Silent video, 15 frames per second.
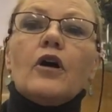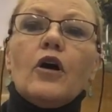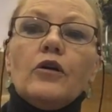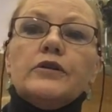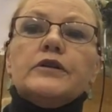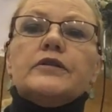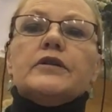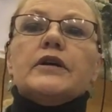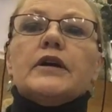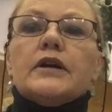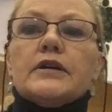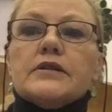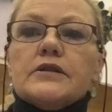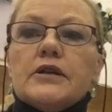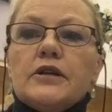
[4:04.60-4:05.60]
only thing I
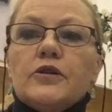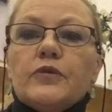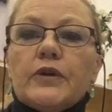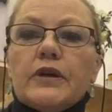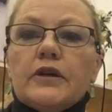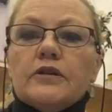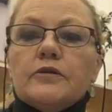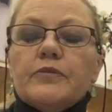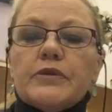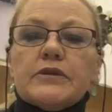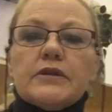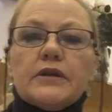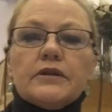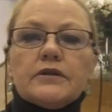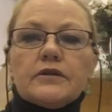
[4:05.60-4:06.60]
can tell you
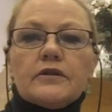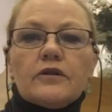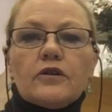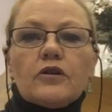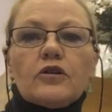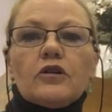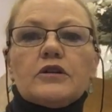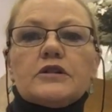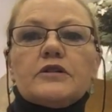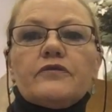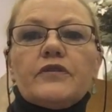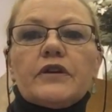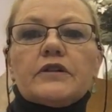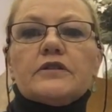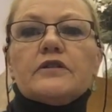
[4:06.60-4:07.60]
100% cost
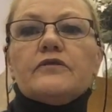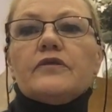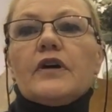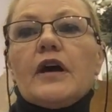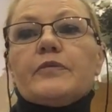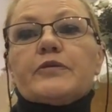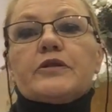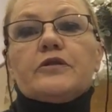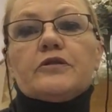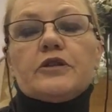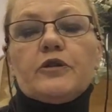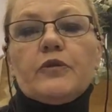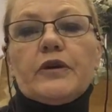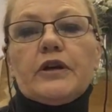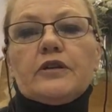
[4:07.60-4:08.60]
effective,
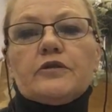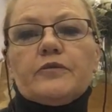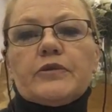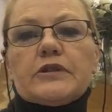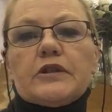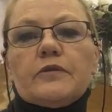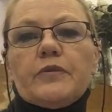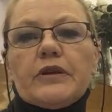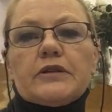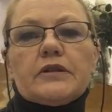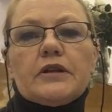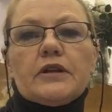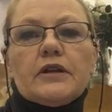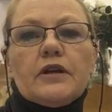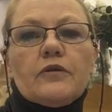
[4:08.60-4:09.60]
absolutely 100% better
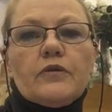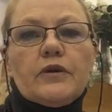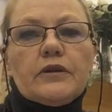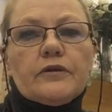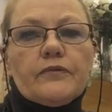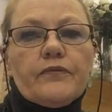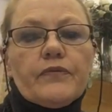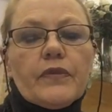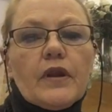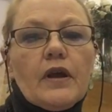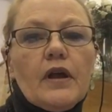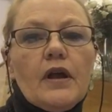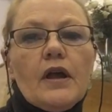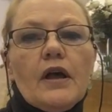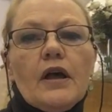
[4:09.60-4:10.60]
than that one.
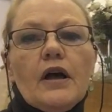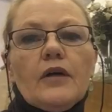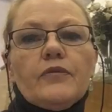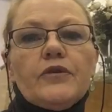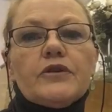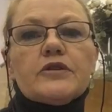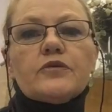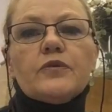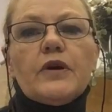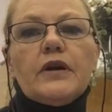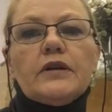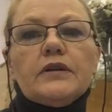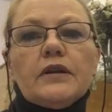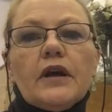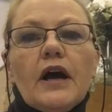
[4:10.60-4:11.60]
And this
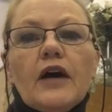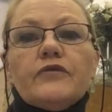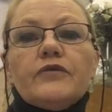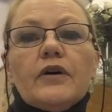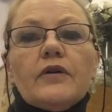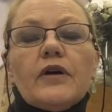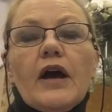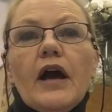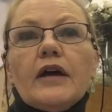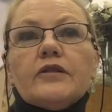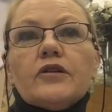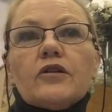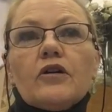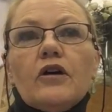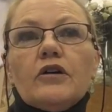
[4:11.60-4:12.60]
one, I've
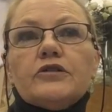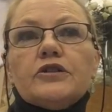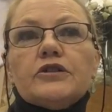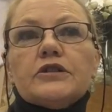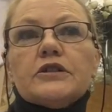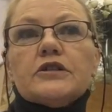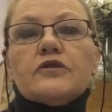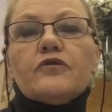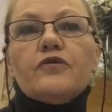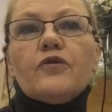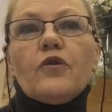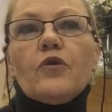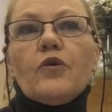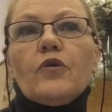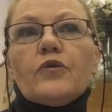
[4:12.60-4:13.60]
had the cartridges
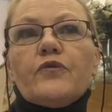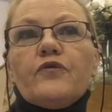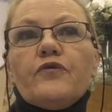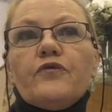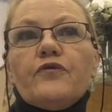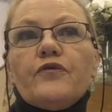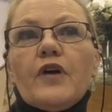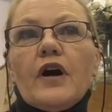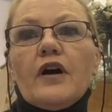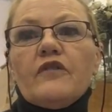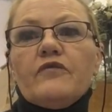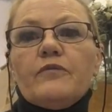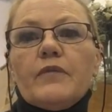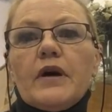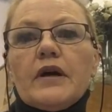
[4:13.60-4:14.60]
for
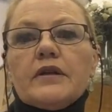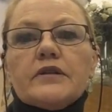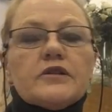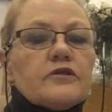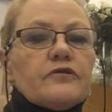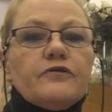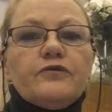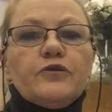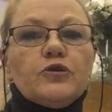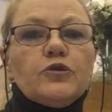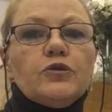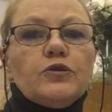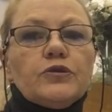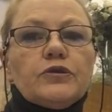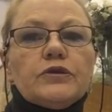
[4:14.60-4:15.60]
5 months
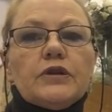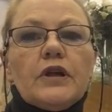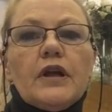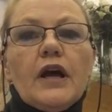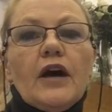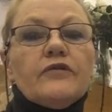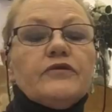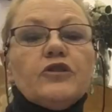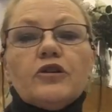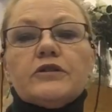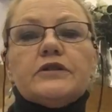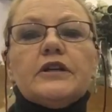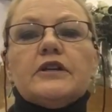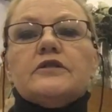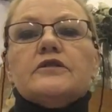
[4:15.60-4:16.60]
filled. I've
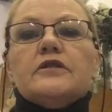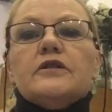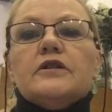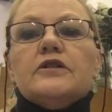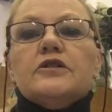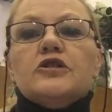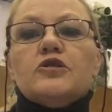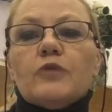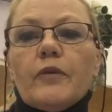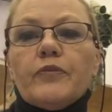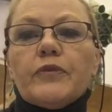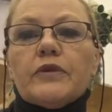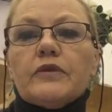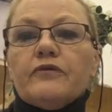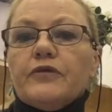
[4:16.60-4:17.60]
not yet
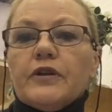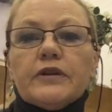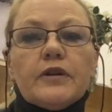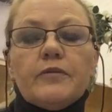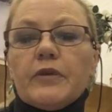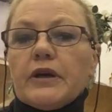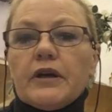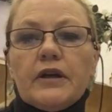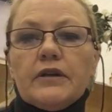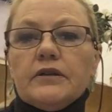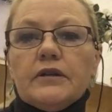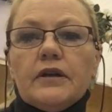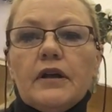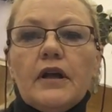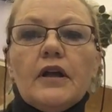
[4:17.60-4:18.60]
filled them
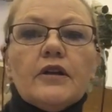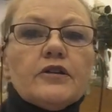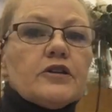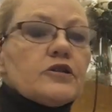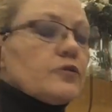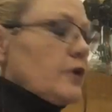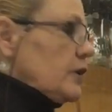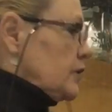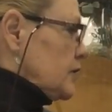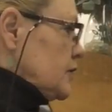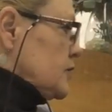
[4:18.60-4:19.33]
again. This one